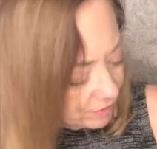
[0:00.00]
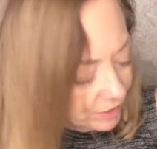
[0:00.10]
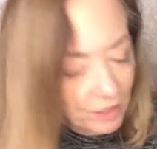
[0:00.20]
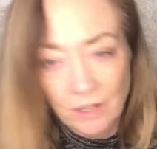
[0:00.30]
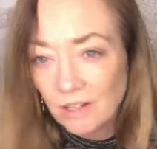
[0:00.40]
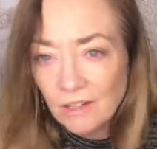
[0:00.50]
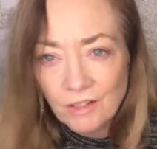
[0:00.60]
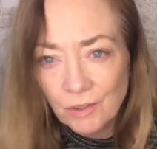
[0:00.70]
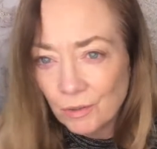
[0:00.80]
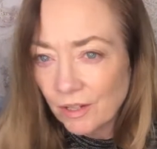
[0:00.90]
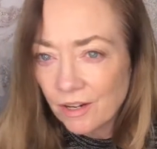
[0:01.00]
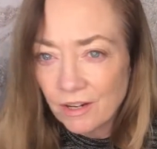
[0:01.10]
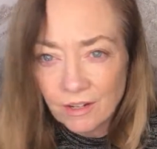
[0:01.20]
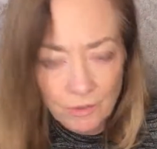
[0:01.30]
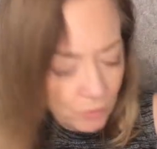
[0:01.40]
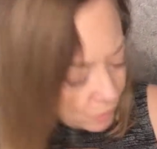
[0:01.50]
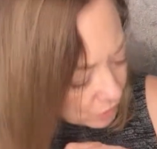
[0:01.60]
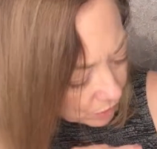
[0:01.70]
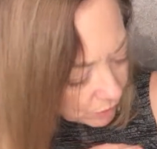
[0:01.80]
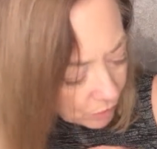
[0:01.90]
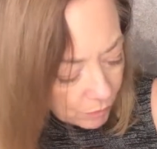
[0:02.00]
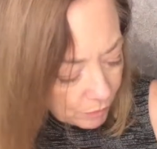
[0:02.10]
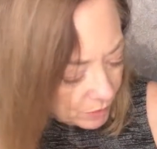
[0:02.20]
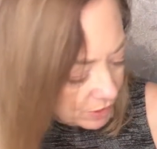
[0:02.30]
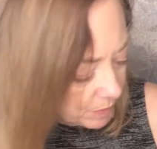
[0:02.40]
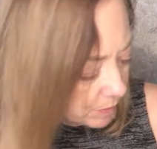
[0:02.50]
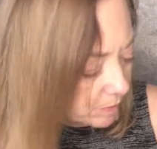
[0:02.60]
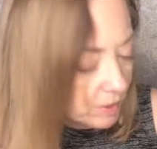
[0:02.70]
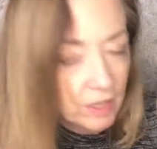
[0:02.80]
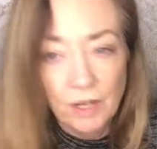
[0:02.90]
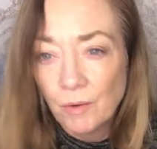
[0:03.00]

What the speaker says: Like, you let it in. You don't go for deeper meaning.